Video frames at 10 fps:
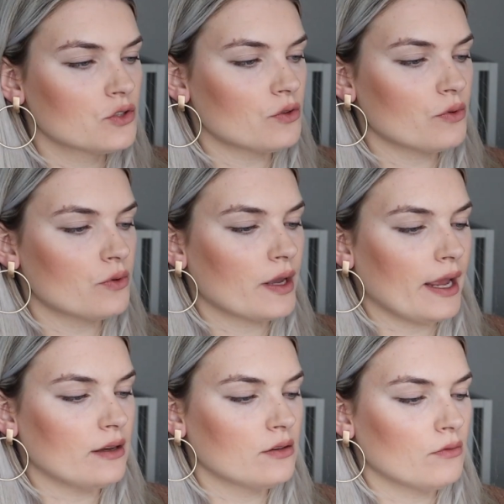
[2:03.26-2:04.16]
so you
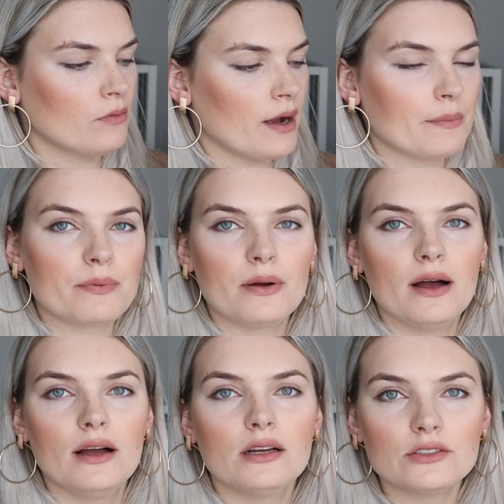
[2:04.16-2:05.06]
can wipe
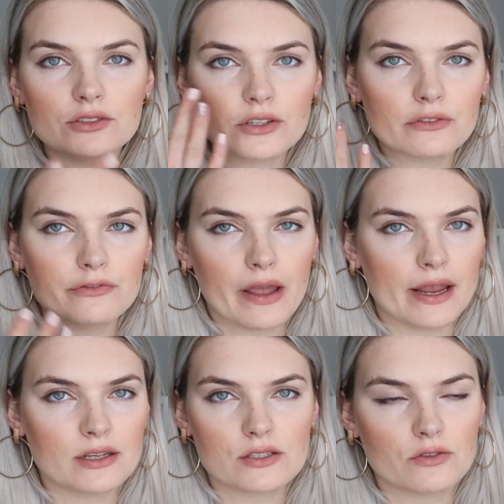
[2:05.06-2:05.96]
your
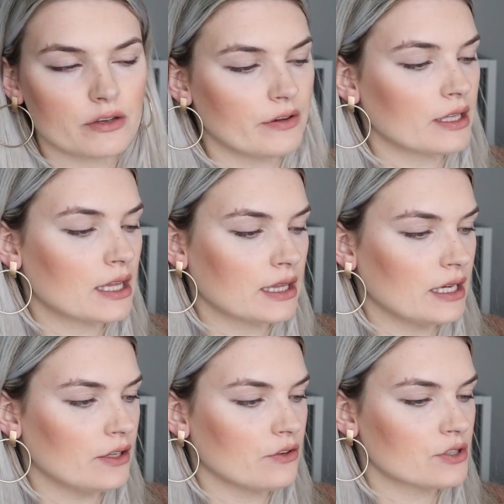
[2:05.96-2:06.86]
face or even
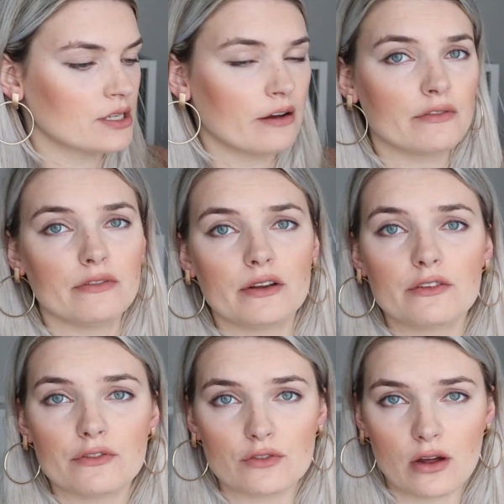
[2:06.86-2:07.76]
clean yourself even
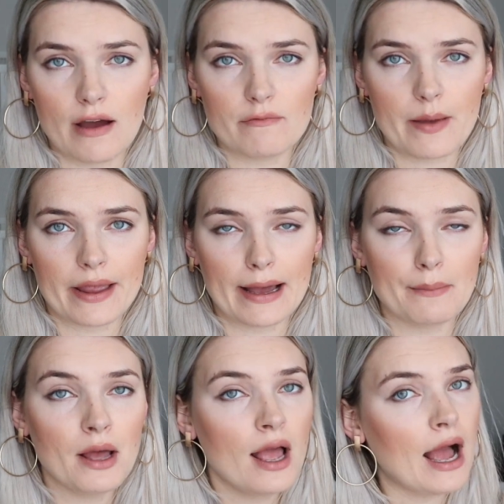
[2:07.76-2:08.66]
if you don't have
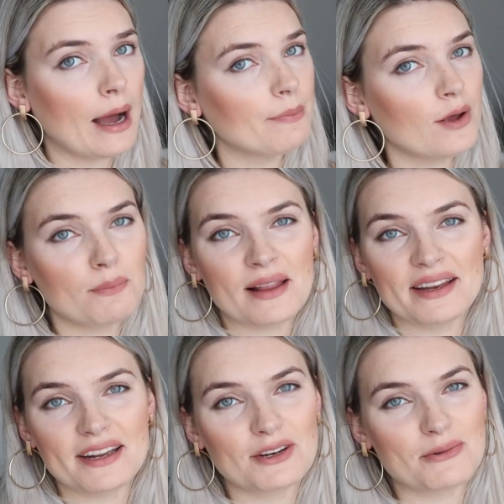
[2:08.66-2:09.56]
makeup. I'm not
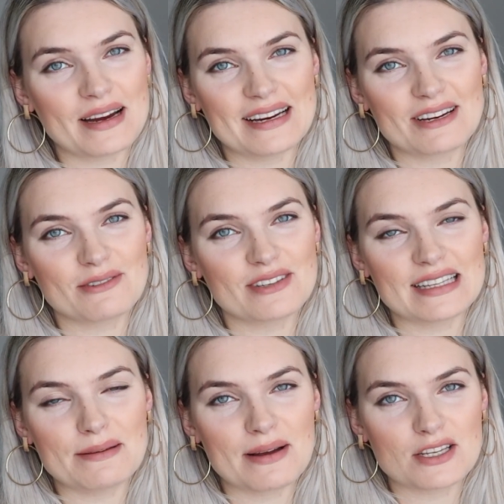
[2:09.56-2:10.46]
planning on wearing
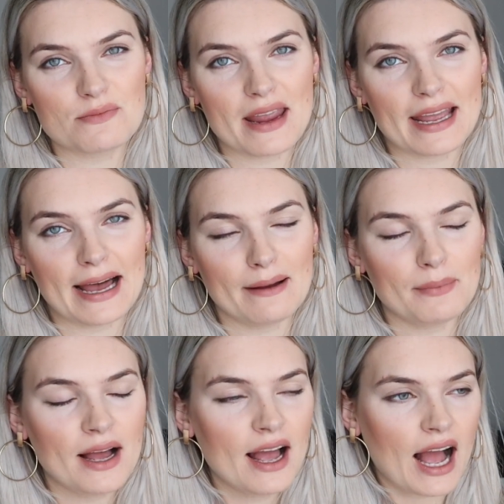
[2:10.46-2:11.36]
really much
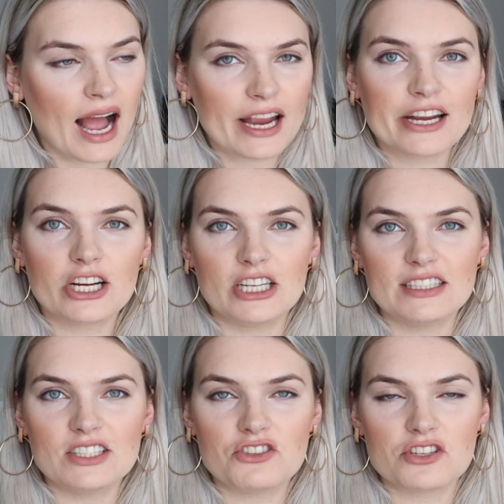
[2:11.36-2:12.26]
makeup. I
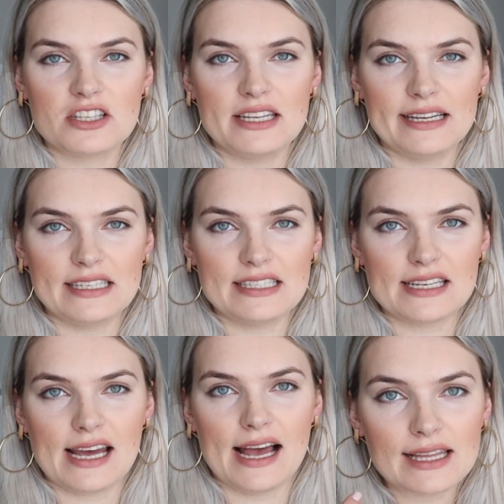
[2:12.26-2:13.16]
currently just
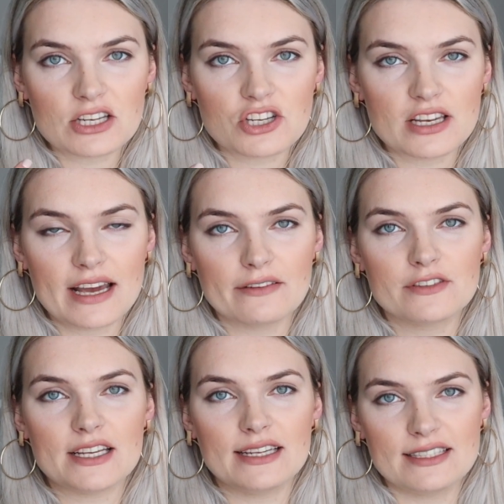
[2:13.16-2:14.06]
did eyelash
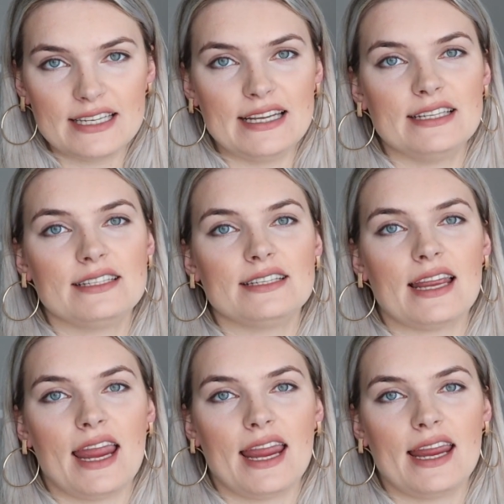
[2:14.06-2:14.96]
lift and tint
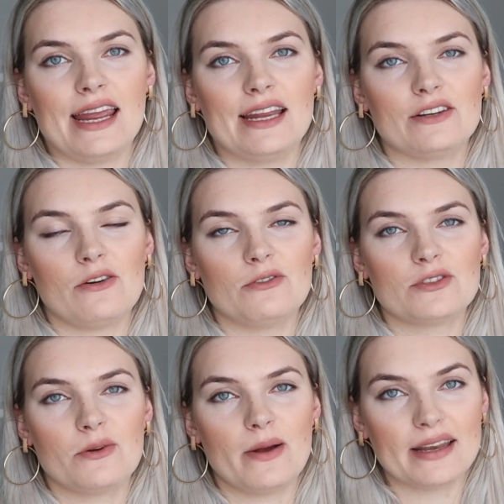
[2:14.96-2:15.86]
and
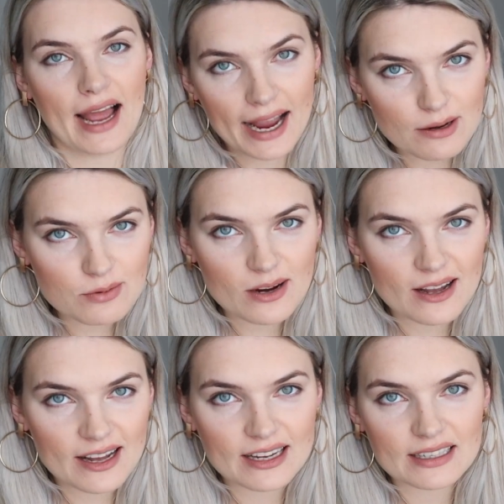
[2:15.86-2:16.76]
also an
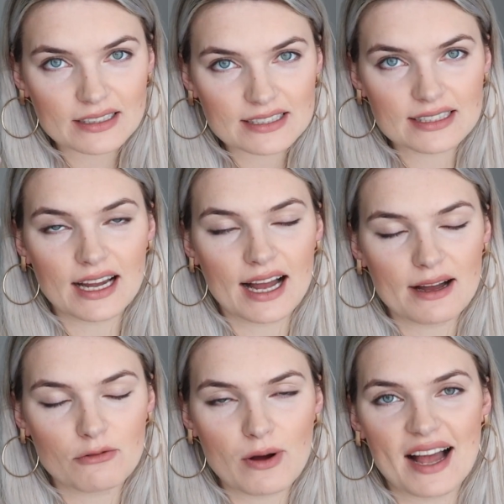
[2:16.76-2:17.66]
eyebrow
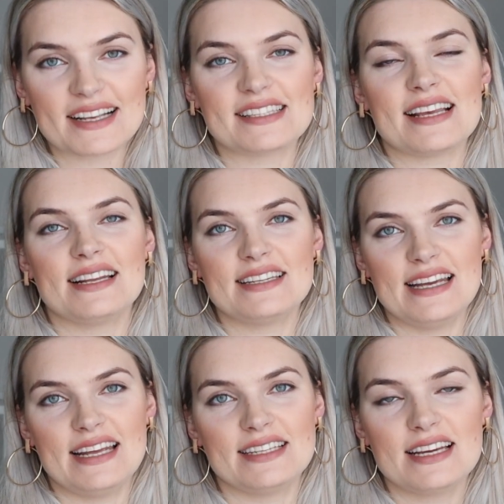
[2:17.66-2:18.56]
wax and
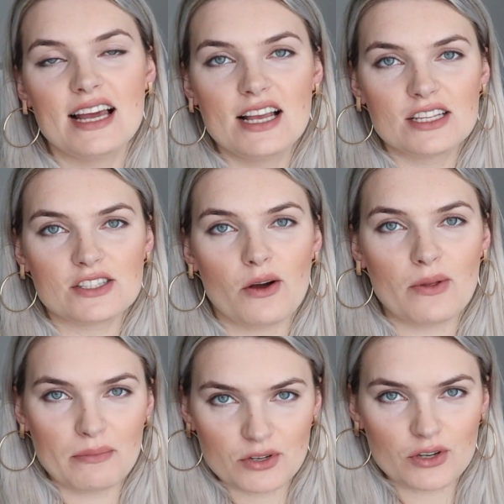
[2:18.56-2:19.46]
tint. So
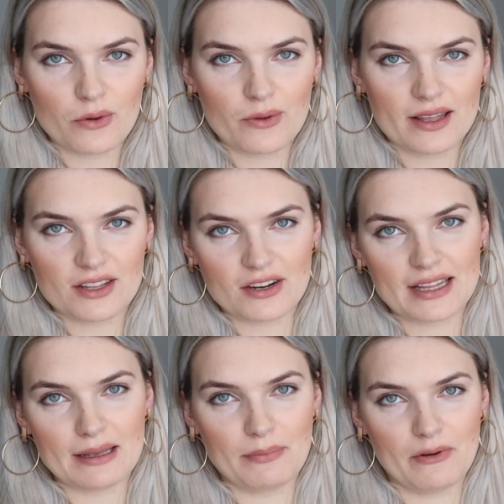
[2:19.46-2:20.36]
let me show you a little
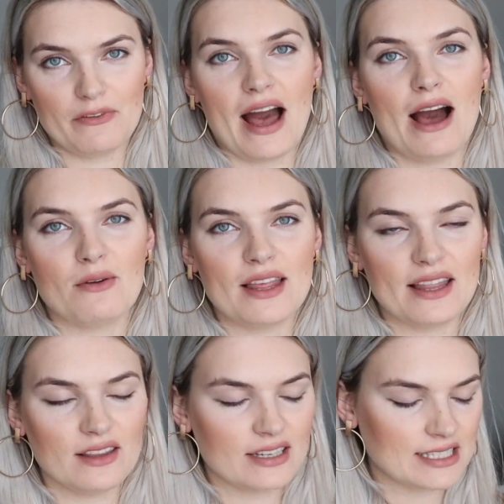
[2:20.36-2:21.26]
clip of how
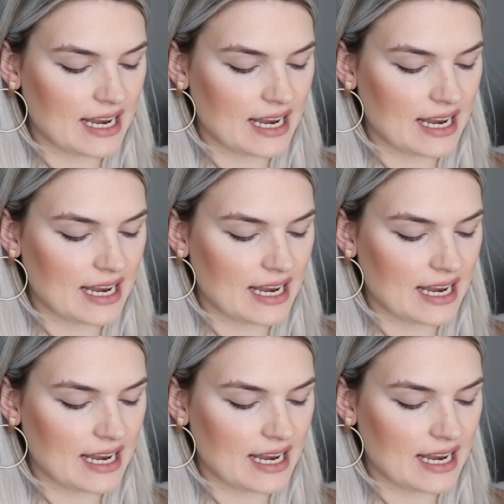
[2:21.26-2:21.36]
that looks